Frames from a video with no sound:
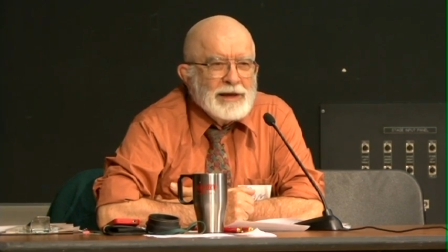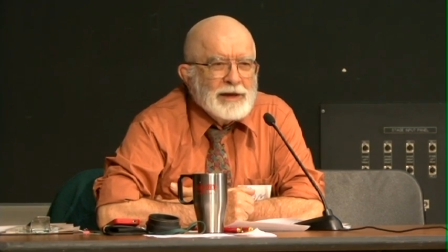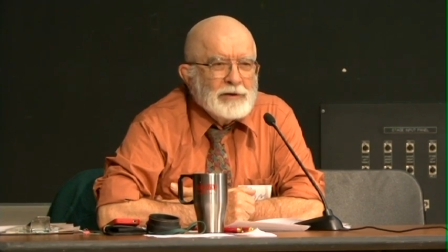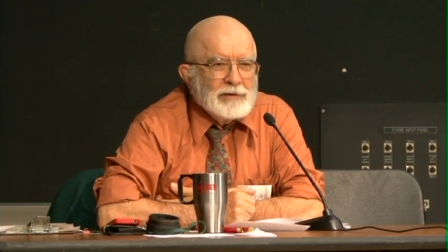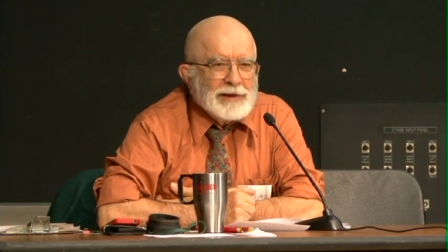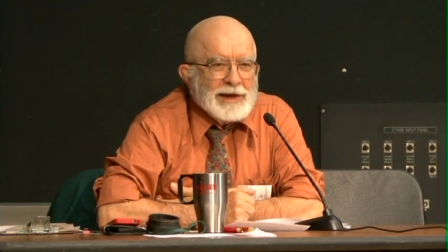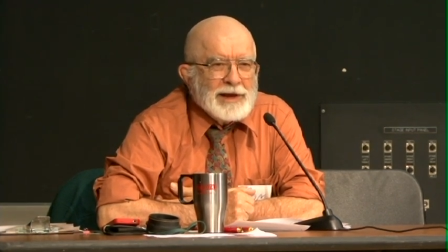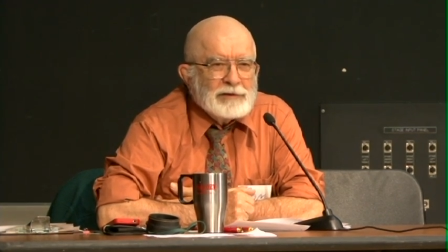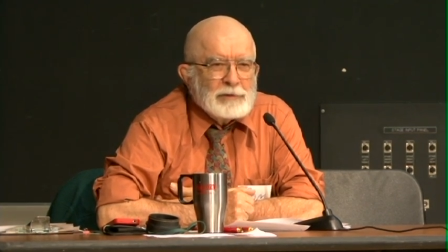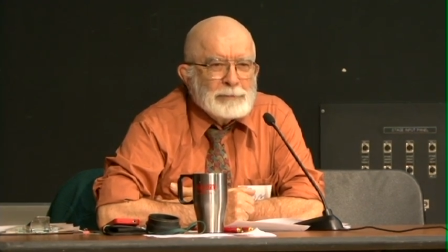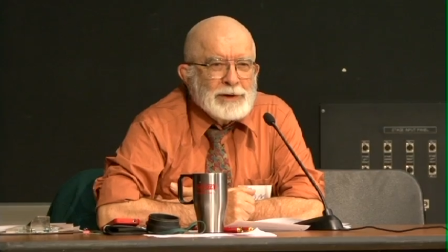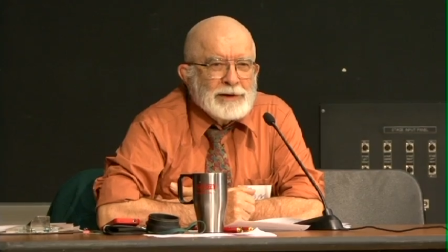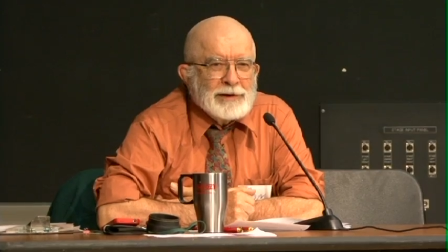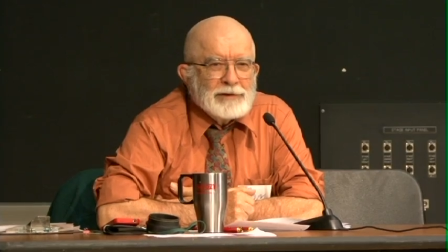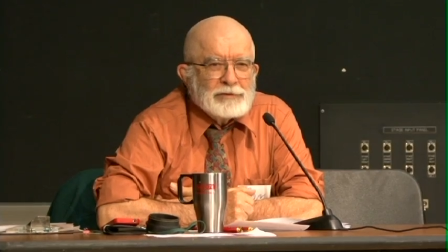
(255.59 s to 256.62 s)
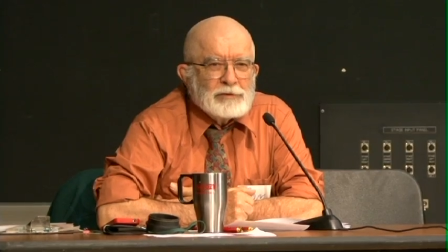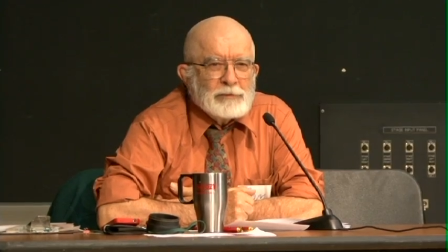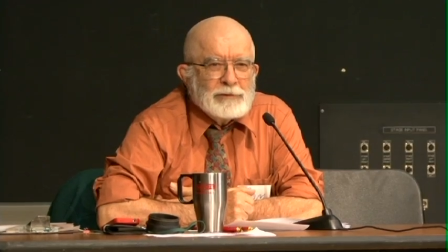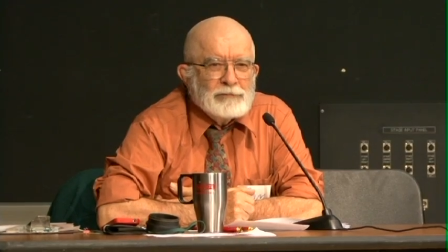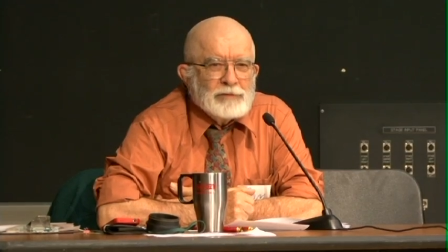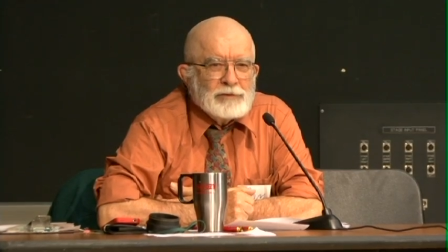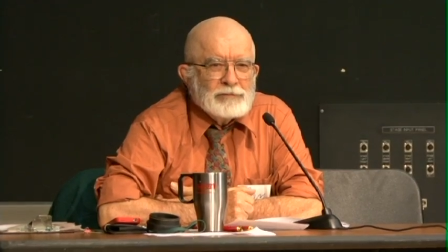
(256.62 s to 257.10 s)
he only had to pay out
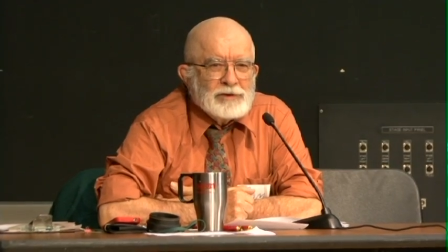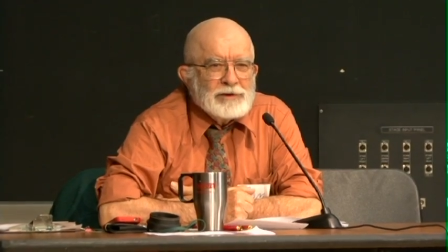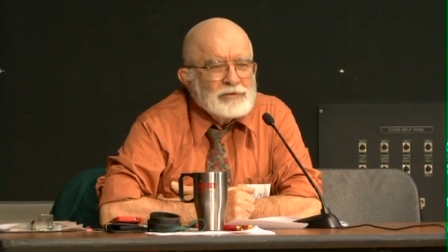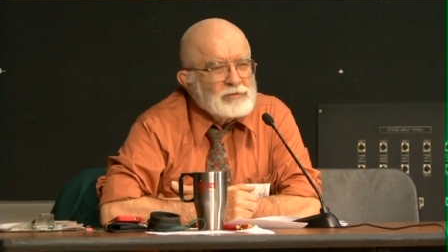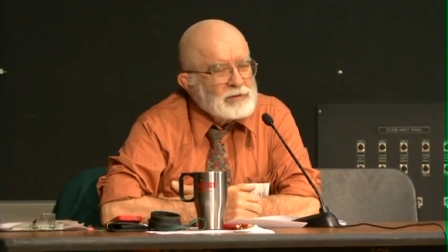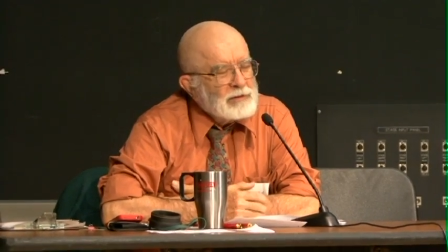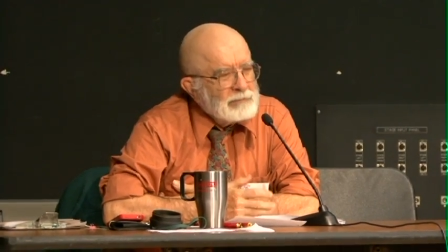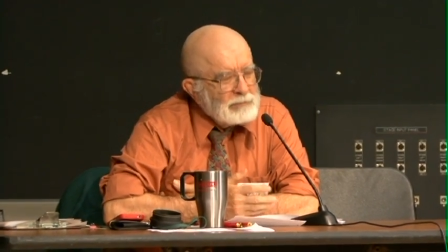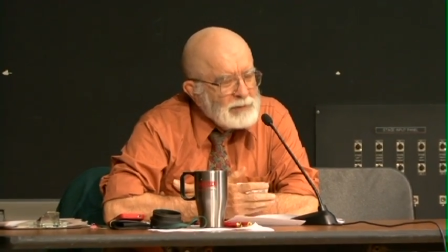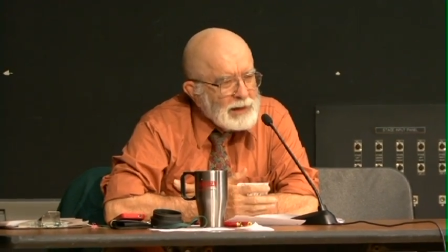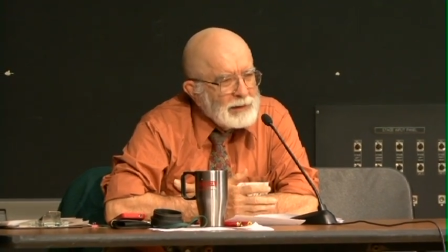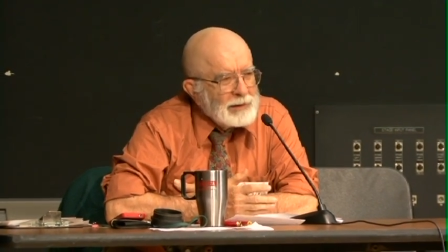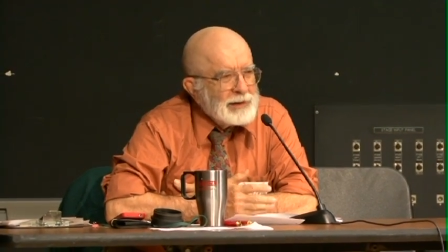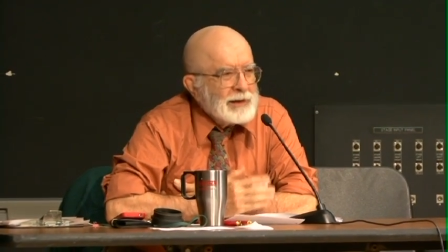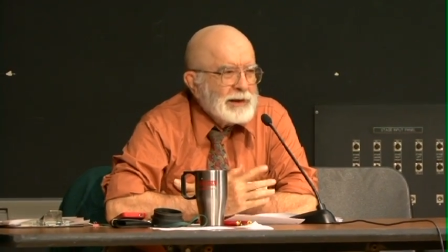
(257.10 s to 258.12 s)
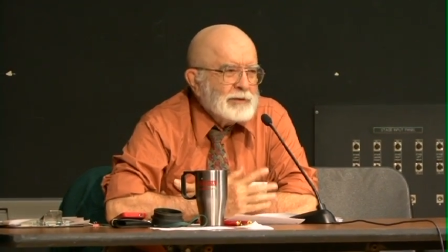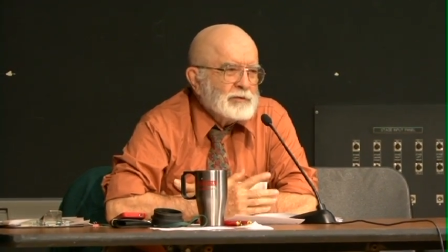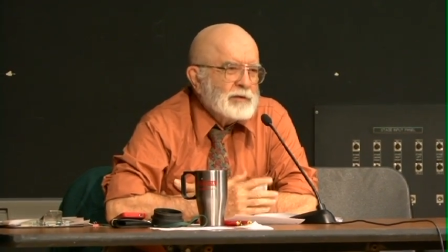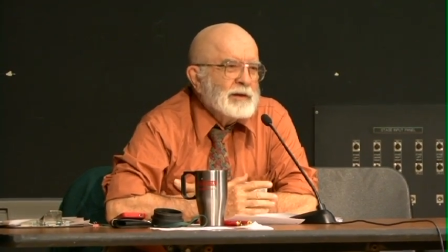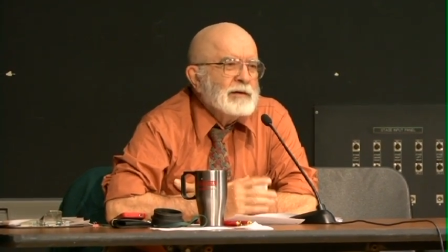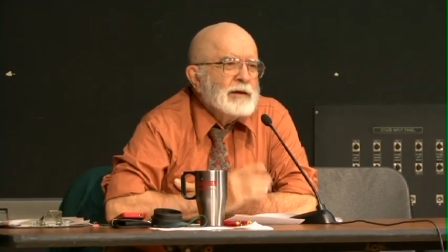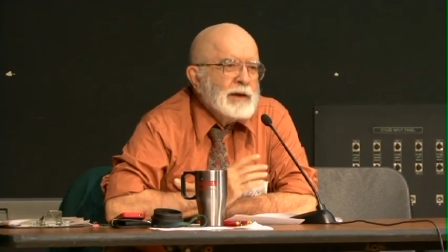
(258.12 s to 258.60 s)
350 so eh,
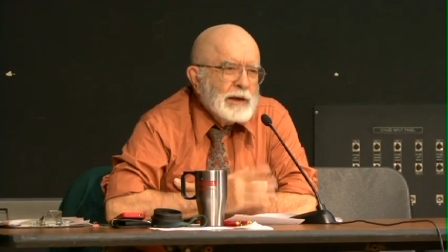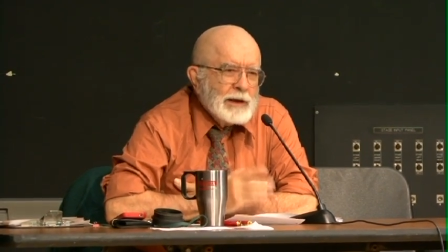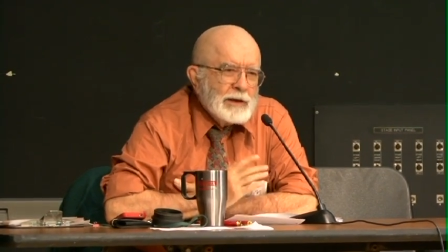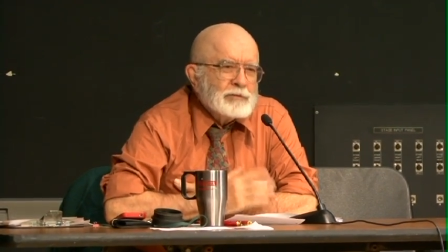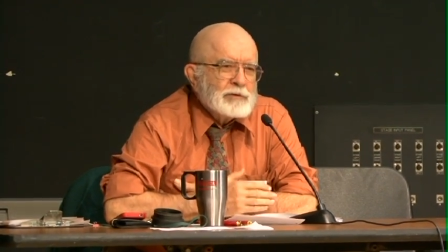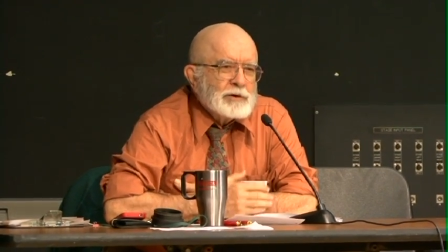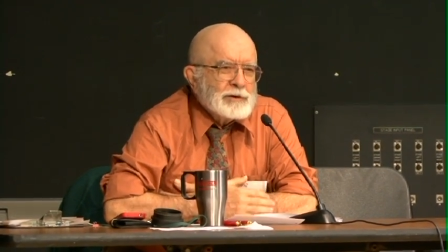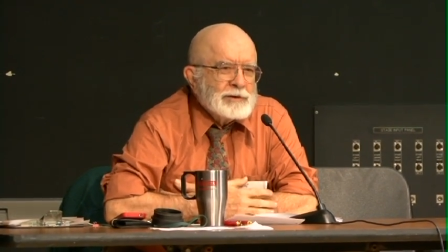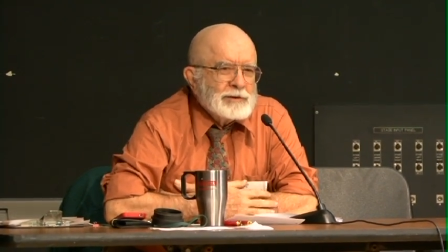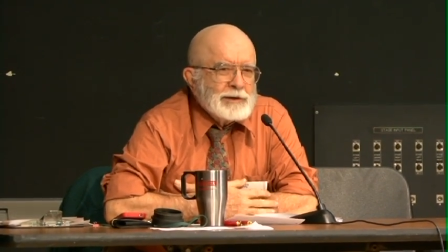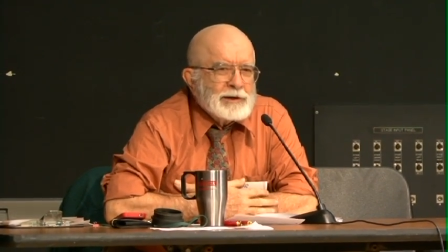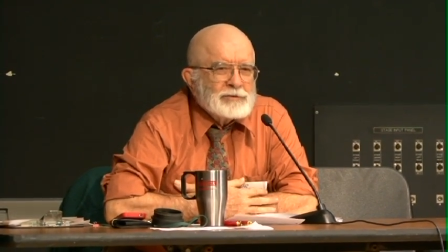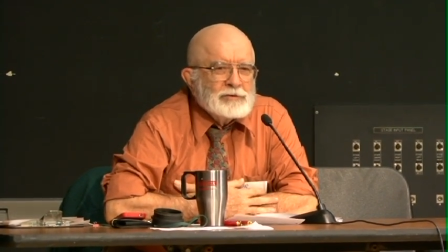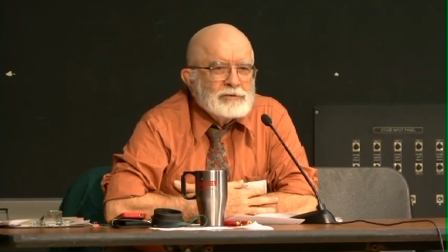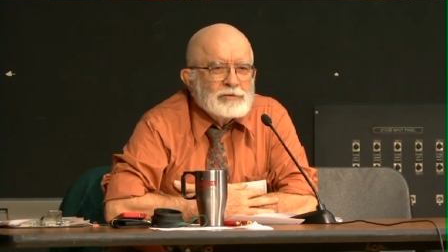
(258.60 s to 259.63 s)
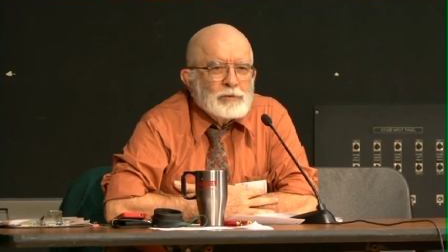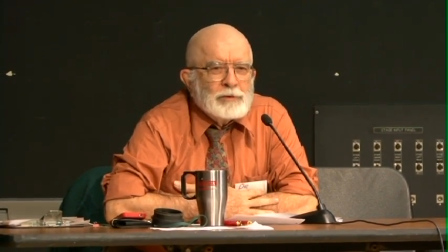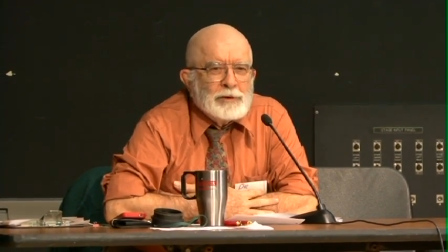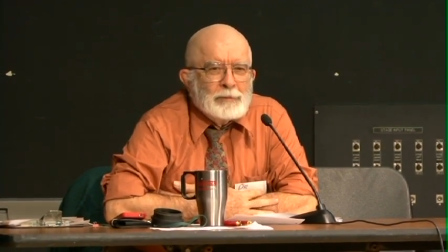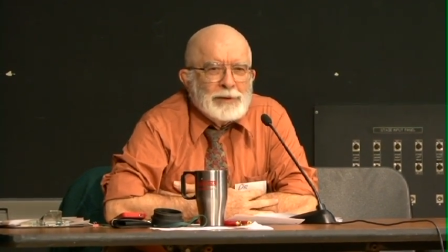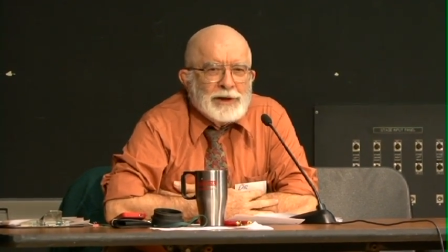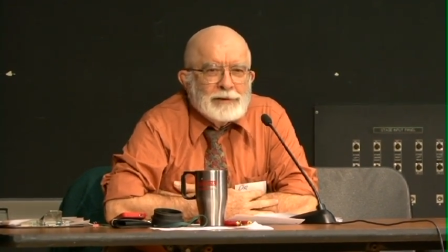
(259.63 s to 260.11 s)
he's, he's a good Texas
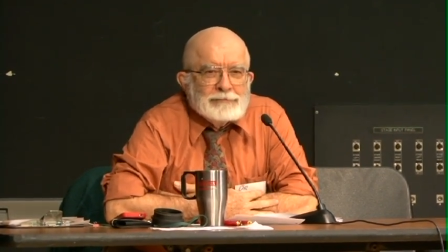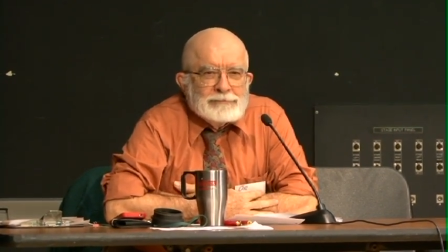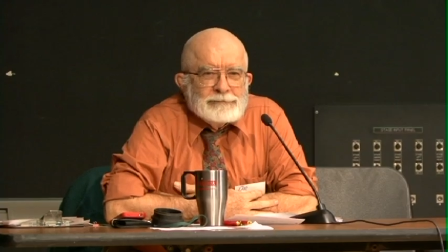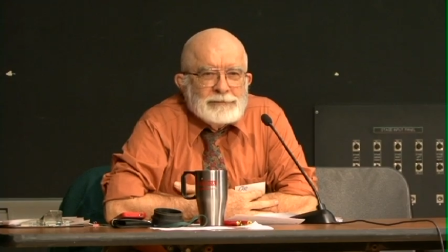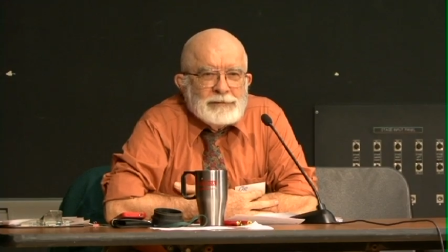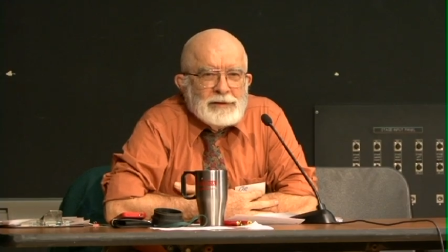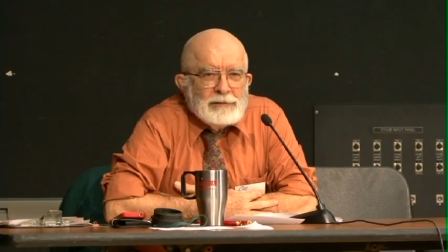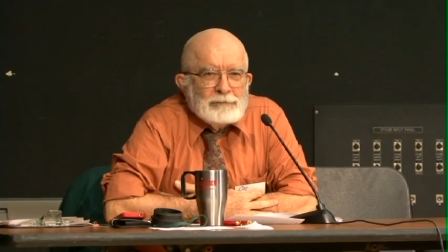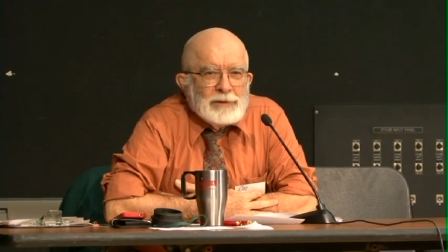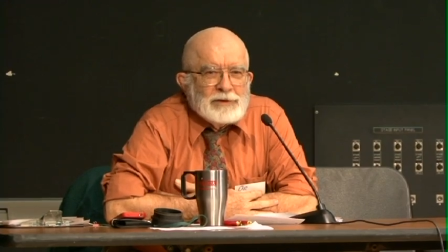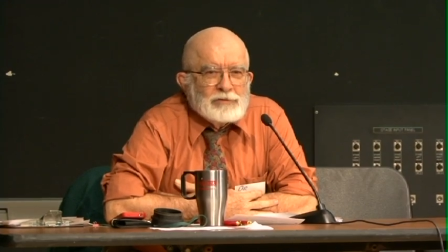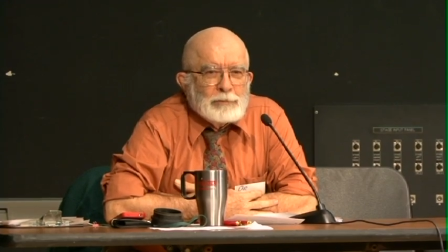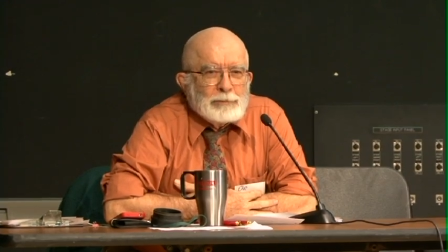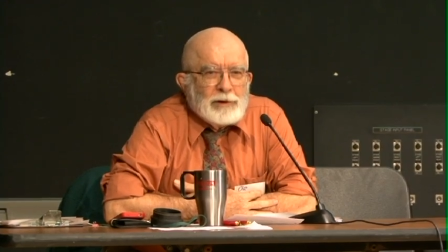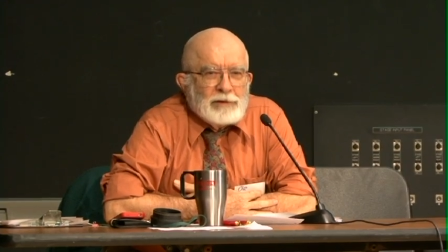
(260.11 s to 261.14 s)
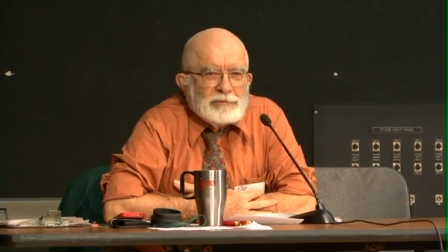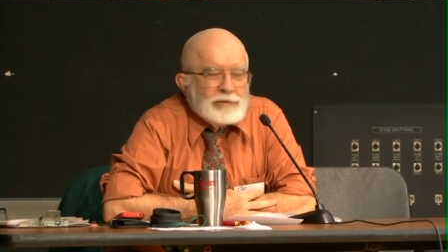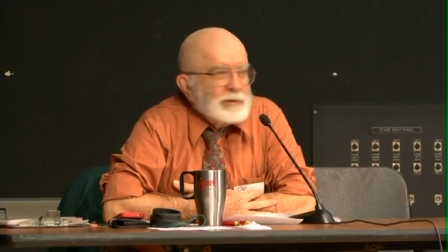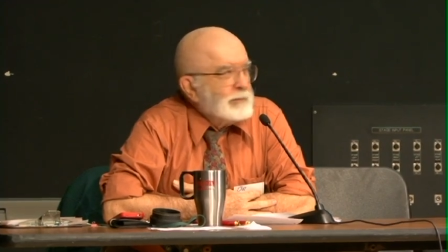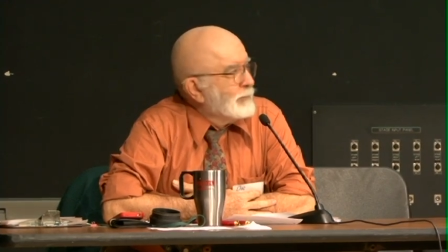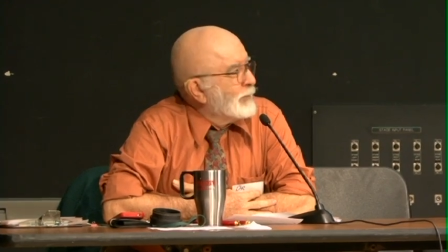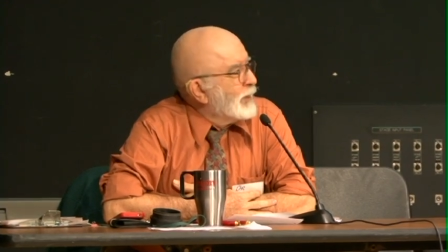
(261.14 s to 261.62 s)
oil man makes a profit.